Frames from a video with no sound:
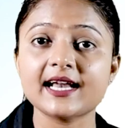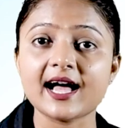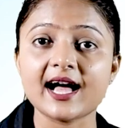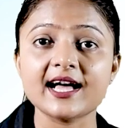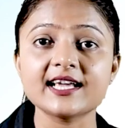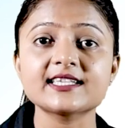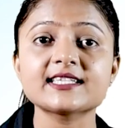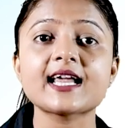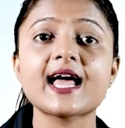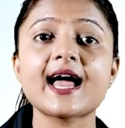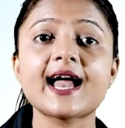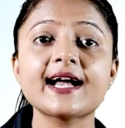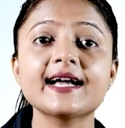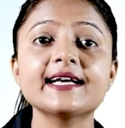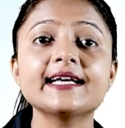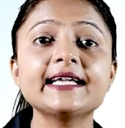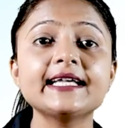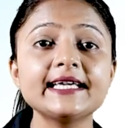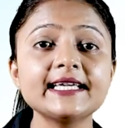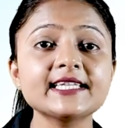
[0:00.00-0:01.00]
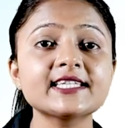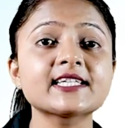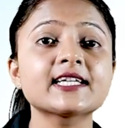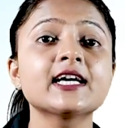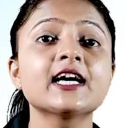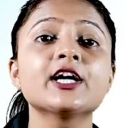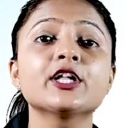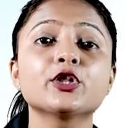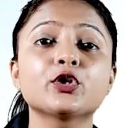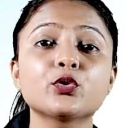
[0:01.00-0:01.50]
last and least
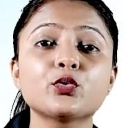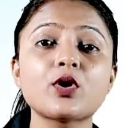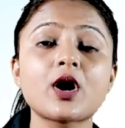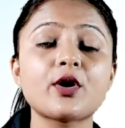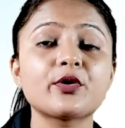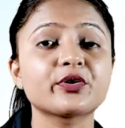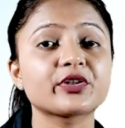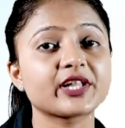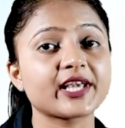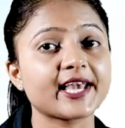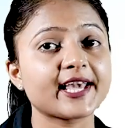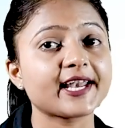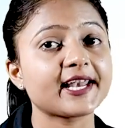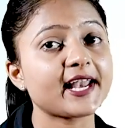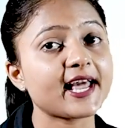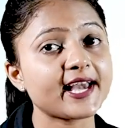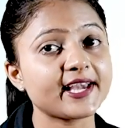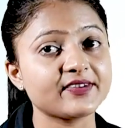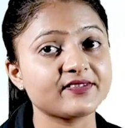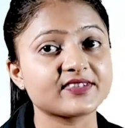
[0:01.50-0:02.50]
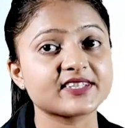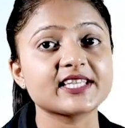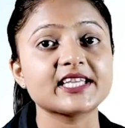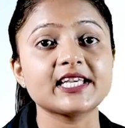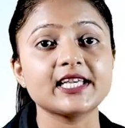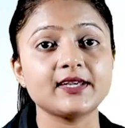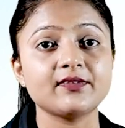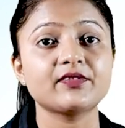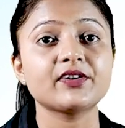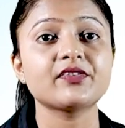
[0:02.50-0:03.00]
throughout their lives,
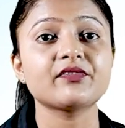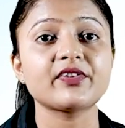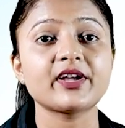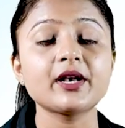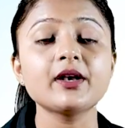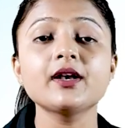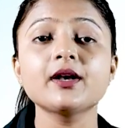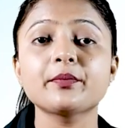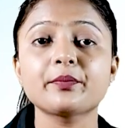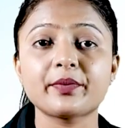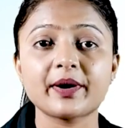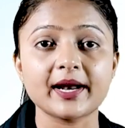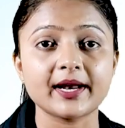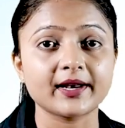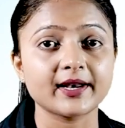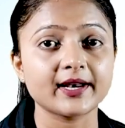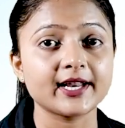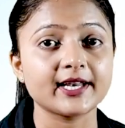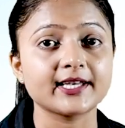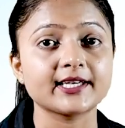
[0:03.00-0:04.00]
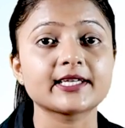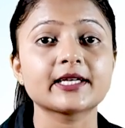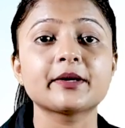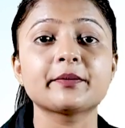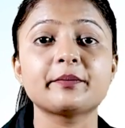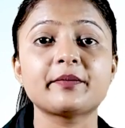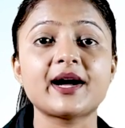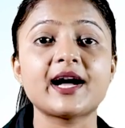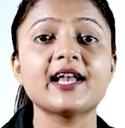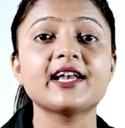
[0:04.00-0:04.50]
even when pregnant.
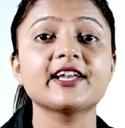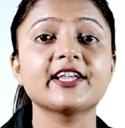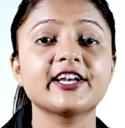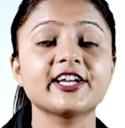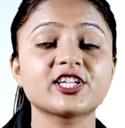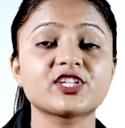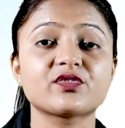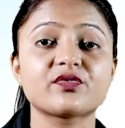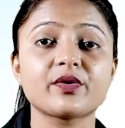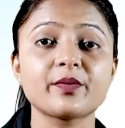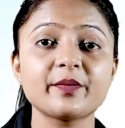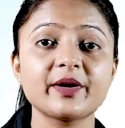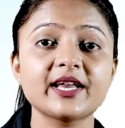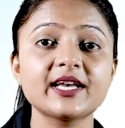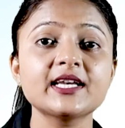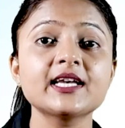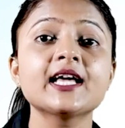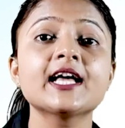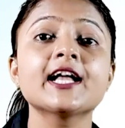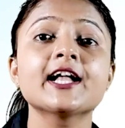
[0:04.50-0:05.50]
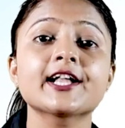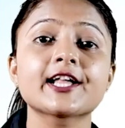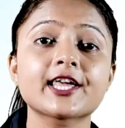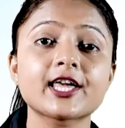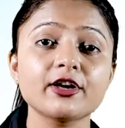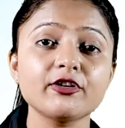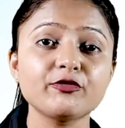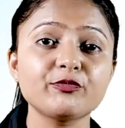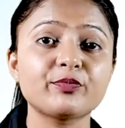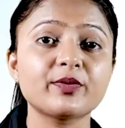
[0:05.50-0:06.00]
Malnourished women
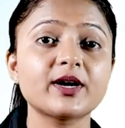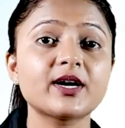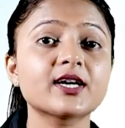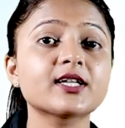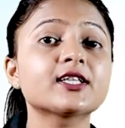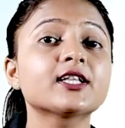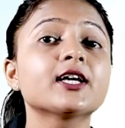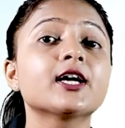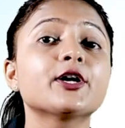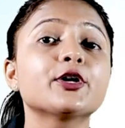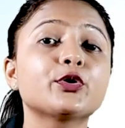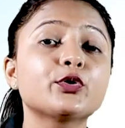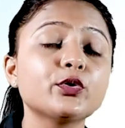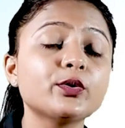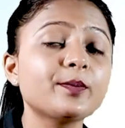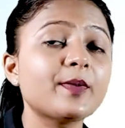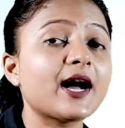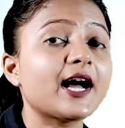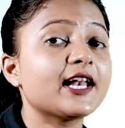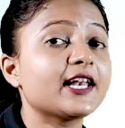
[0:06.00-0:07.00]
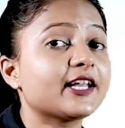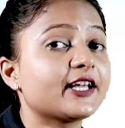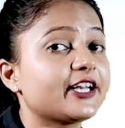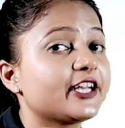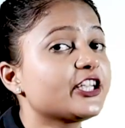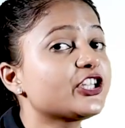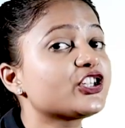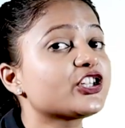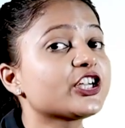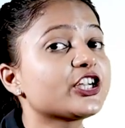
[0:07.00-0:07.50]
give birth to
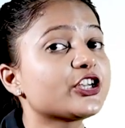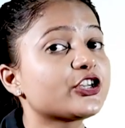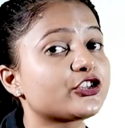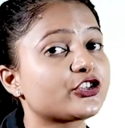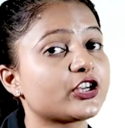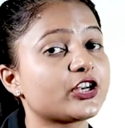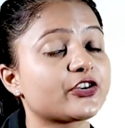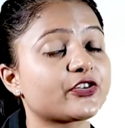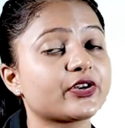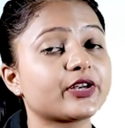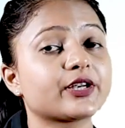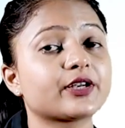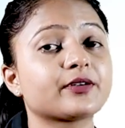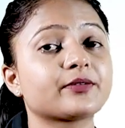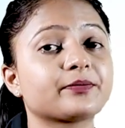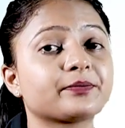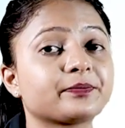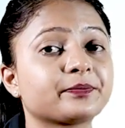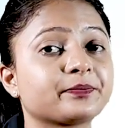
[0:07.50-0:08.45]
malnourished children.